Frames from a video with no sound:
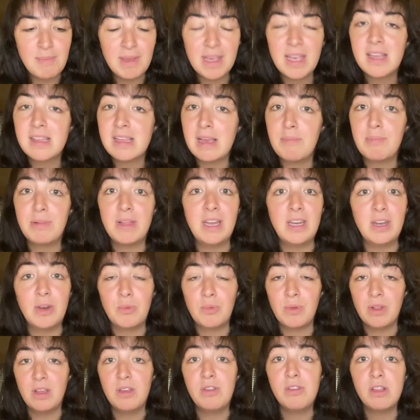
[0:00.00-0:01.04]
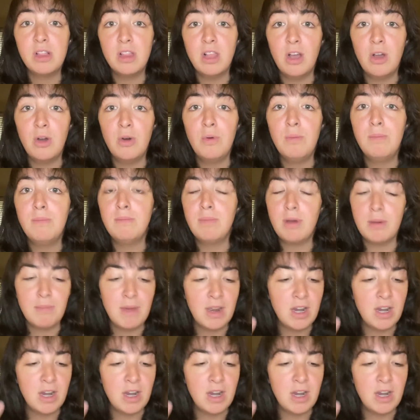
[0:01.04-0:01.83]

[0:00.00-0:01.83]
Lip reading: Because I played it really slow, but